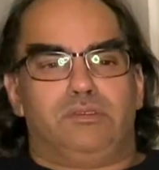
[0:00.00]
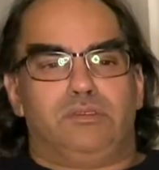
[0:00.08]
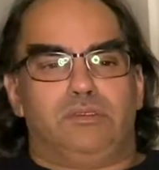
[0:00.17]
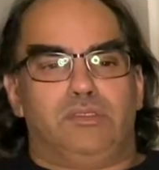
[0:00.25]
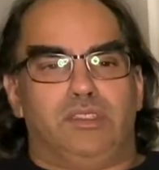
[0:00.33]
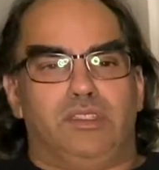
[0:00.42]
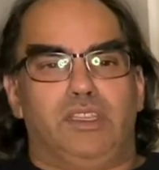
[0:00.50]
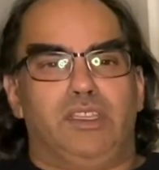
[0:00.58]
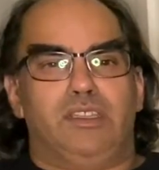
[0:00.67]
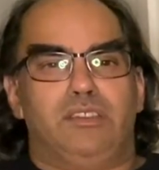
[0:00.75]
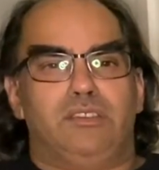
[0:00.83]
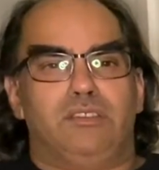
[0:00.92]
The thing
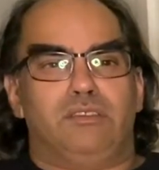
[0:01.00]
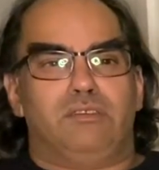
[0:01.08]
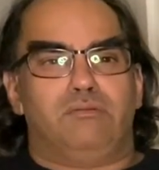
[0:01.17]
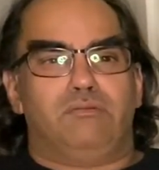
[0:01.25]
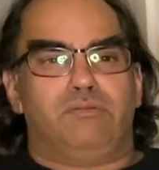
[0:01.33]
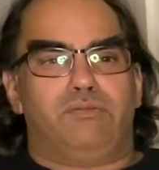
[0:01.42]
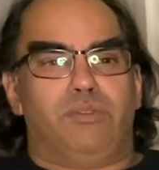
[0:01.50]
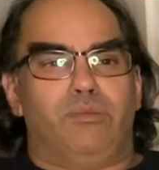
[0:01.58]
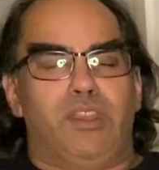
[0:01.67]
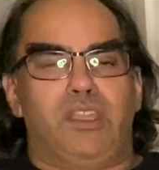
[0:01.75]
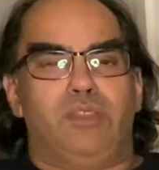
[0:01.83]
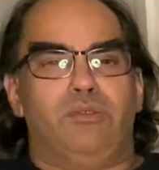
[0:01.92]
is, from
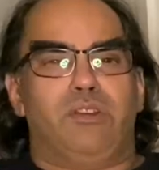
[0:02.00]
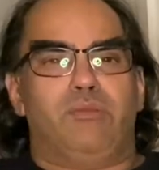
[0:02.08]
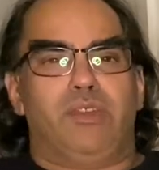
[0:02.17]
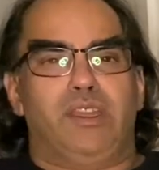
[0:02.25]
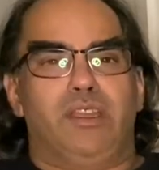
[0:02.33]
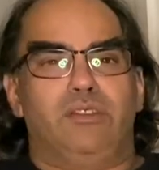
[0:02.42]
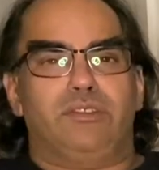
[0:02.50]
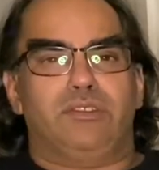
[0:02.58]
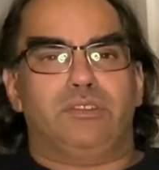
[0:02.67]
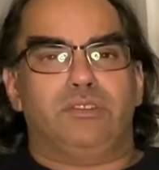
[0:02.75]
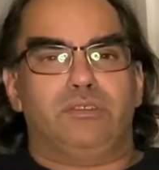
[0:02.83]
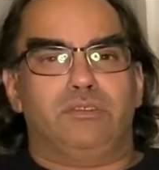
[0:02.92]
anywhere in my
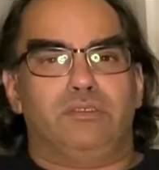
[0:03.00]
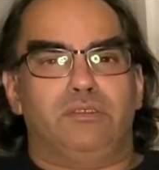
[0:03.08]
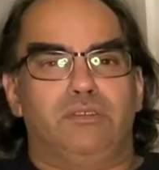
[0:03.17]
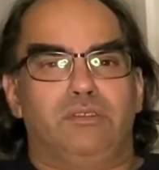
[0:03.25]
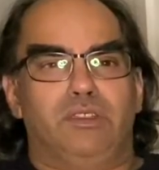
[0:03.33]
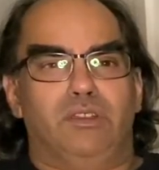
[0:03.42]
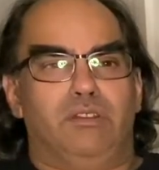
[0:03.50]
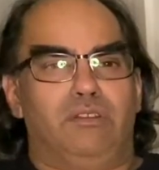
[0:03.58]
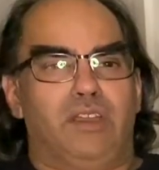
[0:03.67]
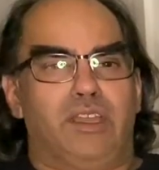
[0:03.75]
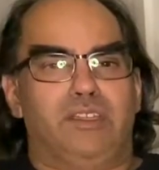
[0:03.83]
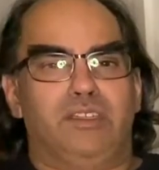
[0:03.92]
house,
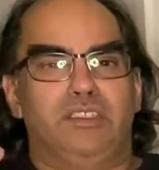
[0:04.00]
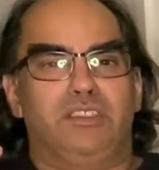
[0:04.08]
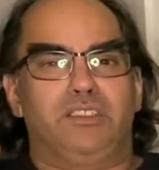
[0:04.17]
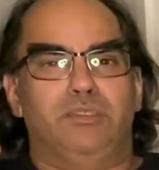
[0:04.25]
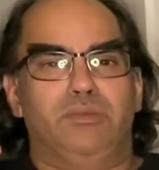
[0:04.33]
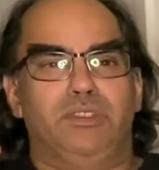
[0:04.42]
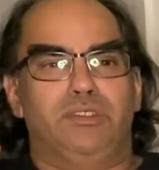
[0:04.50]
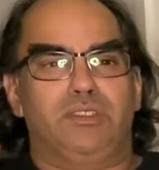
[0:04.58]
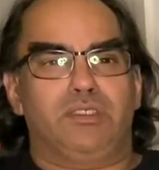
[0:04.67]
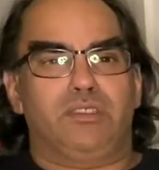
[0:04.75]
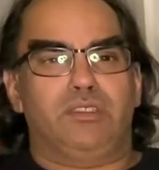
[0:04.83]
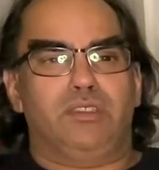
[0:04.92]
I can listen to
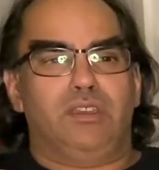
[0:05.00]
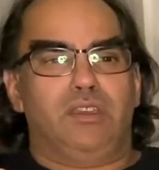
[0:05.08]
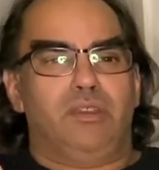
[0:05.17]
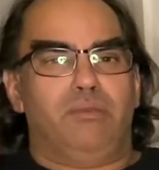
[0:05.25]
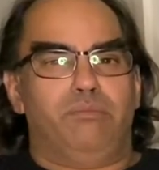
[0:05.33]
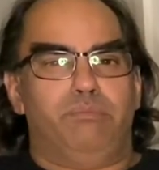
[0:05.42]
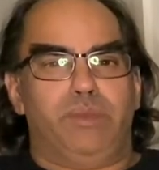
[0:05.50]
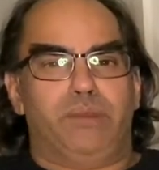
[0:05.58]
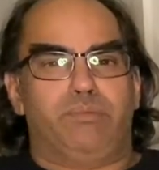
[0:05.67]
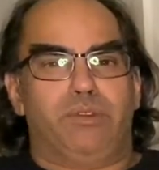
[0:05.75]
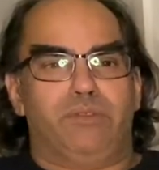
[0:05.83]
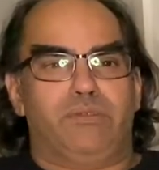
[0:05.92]
music. Bit
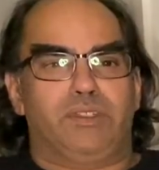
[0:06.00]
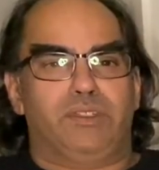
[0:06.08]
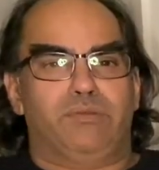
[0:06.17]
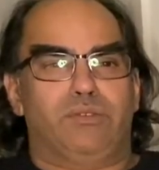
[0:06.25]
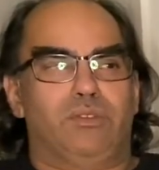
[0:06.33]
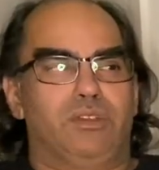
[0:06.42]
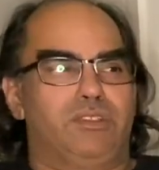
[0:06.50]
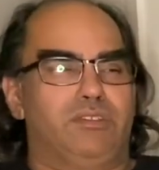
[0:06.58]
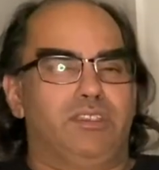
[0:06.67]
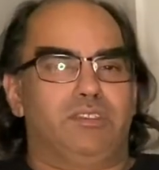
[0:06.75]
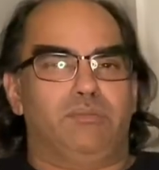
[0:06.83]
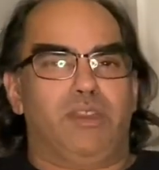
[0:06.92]
perfect, of course.
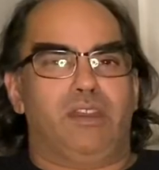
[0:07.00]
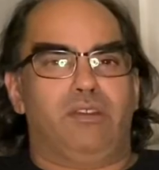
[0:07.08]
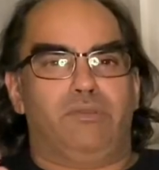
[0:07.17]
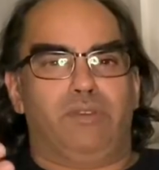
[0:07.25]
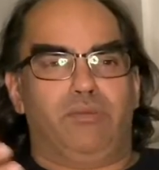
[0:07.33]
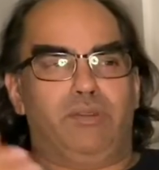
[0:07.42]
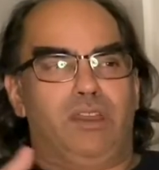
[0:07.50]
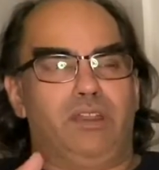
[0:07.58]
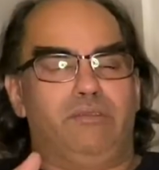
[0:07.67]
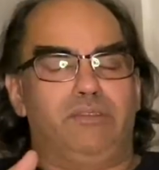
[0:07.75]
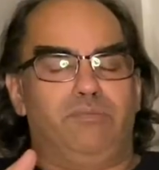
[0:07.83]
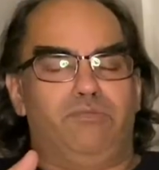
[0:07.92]
Doesn't matter if I'm not
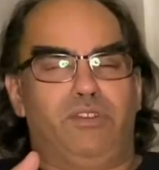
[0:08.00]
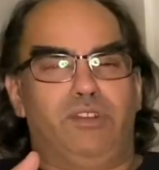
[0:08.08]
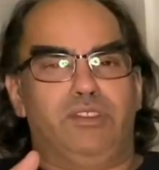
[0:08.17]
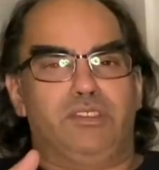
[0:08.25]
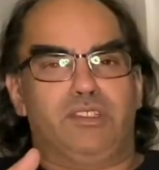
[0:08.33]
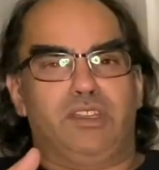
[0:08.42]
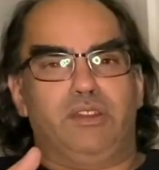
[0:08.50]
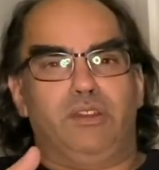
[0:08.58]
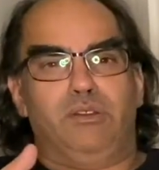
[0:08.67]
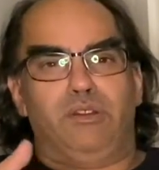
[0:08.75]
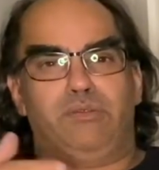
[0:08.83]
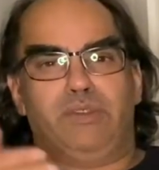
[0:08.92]
in front of the stereo
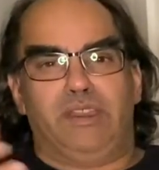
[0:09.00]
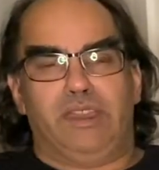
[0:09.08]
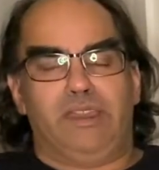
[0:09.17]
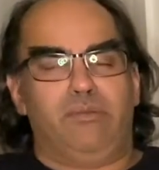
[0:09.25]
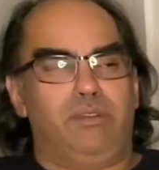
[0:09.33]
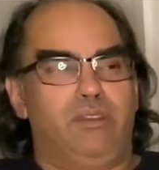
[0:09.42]
or if I am.